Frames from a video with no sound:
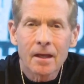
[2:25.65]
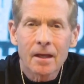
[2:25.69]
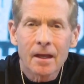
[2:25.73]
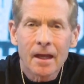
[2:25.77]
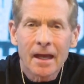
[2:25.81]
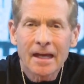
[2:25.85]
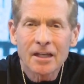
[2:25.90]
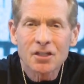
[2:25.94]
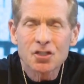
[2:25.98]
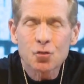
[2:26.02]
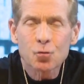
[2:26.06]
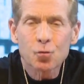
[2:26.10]

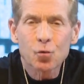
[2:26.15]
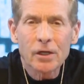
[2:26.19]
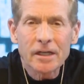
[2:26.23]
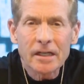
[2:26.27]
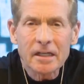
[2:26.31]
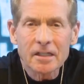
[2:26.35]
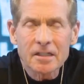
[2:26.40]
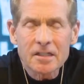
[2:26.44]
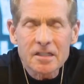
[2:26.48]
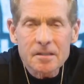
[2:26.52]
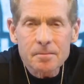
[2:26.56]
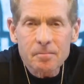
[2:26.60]
has
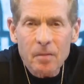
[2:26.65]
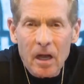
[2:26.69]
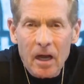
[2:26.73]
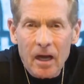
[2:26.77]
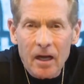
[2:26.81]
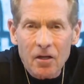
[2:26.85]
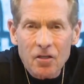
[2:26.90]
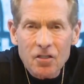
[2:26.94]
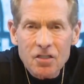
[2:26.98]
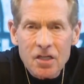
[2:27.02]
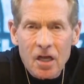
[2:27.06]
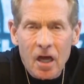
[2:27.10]

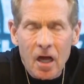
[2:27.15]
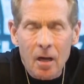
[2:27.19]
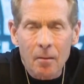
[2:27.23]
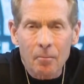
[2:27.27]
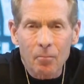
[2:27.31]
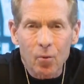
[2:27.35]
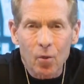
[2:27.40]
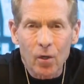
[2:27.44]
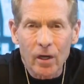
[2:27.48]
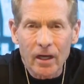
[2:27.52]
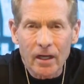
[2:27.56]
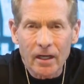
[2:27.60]
re-inspired Tom
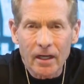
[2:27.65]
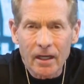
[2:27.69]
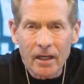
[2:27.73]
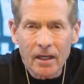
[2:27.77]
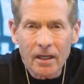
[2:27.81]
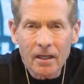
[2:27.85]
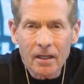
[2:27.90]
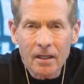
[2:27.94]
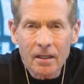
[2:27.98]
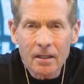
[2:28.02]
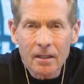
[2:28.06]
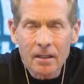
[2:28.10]
Brady
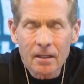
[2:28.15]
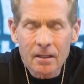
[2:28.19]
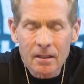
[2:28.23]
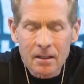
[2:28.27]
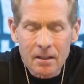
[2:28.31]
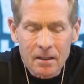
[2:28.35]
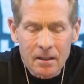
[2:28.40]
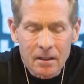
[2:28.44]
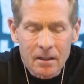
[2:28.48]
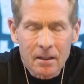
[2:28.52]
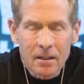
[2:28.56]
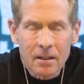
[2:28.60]

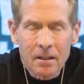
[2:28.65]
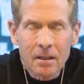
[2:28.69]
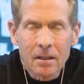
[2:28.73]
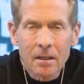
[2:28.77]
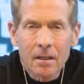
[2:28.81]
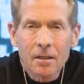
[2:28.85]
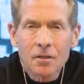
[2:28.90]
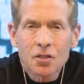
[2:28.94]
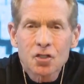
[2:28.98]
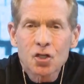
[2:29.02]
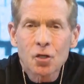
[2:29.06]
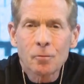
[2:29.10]

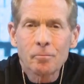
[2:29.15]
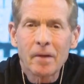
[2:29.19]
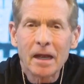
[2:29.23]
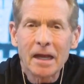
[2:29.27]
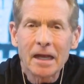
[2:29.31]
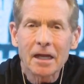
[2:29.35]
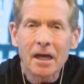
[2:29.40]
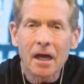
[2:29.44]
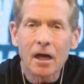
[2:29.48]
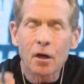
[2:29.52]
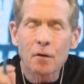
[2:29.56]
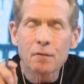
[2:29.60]
to
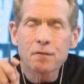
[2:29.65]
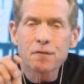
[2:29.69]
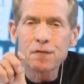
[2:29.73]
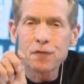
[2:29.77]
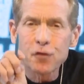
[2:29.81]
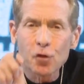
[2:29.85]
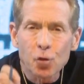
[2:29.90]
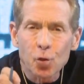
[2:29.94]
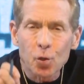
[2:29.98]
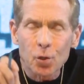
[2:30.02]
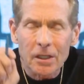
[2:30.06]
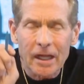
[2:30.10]
make a
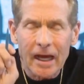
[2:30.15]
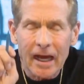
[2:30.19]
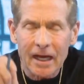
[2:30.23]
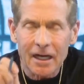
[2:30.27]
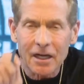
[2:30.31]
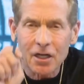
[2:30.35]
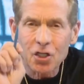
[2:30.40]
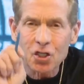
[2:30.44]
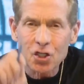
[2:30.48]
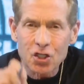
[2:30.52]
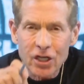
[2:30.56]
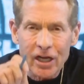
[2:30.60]
fool out
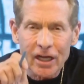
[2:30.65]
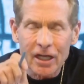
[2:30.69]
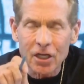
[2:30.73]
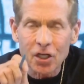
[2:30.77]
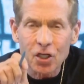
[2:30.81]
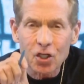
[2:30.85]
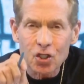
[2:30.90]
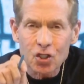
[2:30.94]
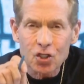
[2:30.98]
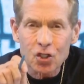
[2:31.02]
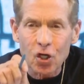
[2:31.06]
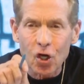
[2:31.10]
of Shannon
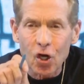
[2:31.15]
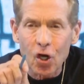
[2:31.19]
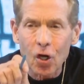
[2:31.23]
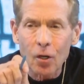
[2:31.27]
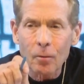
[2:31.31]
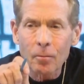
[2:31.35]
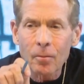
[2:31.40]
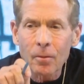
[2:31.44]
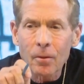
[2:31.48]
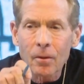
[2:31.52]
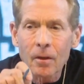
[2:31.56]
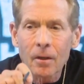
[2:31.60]
Sharpe
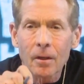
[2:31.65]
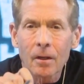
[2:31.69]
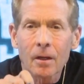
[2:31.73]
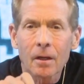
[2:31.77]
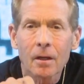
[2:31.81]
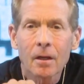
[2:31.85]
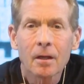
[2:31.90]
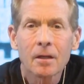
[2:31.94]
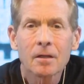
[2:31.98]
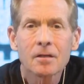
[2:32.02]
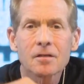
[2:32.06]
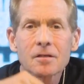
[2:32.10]

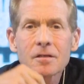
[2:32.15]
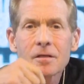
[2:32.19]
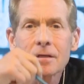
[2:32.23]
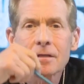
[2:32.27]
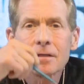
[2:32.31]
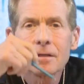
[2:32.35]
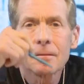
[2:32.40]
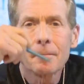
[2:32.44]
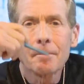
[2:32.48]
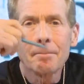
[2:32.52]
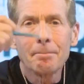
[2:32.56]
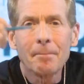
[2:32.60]

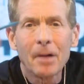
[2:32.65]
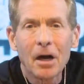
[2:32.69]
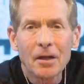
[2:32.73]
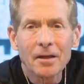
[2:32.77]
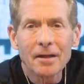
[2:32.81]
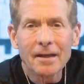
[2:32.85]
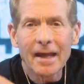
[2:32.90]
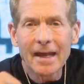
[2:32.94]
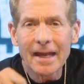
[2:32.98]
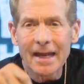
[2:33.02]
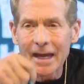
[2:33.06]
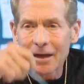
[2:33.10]

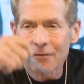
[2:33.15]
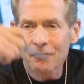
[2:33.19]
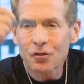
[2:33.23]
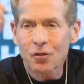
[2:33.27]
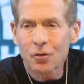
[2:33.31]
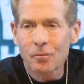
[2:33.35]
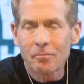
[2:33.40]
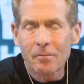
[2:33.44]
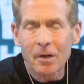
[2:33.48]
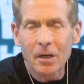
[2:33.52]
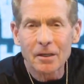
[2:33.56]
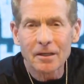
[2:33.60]
Monday after
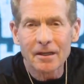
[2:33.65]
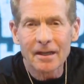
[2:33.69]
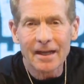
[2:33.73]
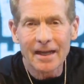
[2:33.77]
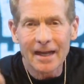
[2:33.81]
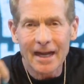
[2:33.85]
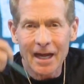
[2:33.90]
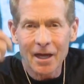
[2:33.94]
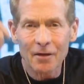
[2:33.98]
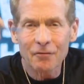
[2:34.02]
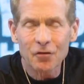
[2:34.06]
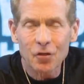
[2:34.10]
Monday
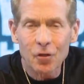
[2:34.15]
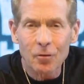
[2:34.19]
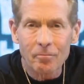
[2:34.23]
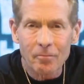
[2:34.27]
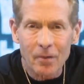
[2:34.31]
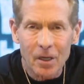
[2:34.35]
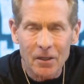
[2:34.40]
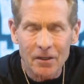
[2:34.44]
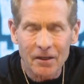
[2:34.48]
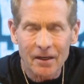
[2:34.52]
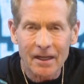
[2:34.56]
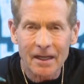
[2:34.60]
after
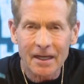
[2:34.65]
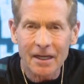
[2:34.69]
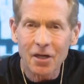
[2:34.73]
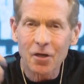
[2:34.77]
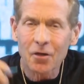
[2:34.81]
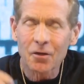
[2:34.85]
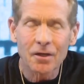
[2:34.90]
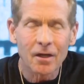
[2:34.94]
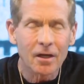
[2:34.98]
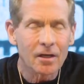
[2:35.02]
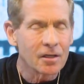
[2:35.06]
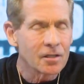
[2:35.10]
Monday
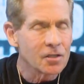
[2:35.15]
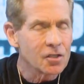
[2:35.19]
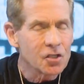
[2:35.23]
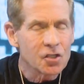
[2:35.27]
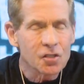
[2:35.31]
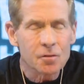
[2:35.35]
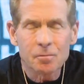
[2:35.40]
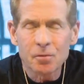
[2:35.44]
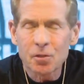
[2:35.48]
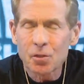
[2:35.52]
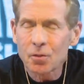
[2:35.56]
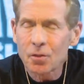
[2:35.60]
on
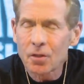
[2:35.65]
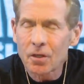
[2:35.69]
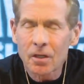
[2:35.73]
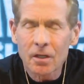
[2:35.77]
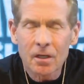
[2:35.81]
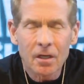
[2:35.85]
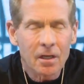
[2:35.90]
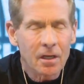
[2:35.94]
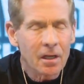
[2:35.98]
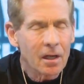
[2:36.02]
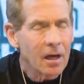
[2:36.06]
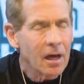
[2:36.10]
Undisputed.
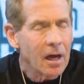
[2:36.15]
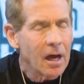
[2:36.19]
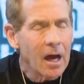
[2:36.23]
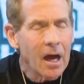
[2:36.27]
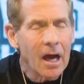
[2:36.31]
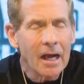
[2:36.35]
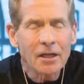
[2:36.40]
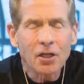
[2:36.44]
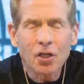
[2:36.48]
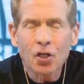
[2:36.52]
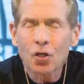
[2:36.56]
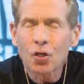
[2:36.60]

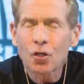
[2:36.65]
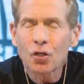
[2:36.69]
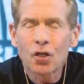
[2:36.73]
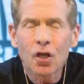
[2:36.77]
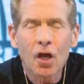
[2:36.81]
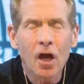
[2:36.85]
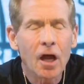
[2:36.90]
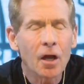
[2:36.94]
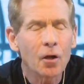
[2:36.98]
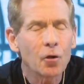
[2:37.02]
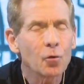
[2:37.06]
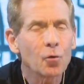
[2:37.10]
I could
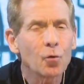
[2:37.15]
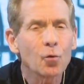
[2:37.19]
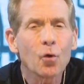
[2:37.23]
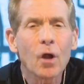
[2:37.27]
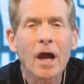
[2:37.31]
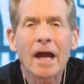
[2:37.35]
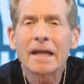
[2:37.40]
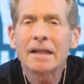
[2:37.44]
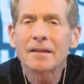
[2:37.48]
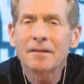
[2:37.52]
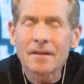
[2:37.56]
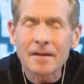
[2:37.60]
not
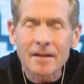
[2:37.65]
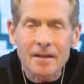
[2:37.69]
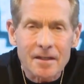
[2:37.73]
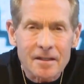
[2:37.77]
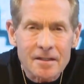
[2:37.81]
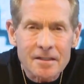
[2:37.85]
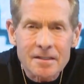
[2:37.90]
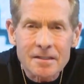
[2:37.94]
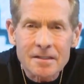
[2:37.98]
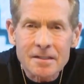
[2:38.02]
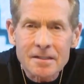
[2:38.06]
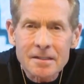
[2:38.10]
write
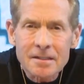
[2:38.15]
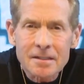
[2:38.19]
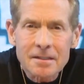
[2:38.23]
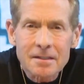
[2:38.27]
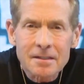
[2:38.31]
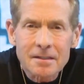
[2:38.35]
this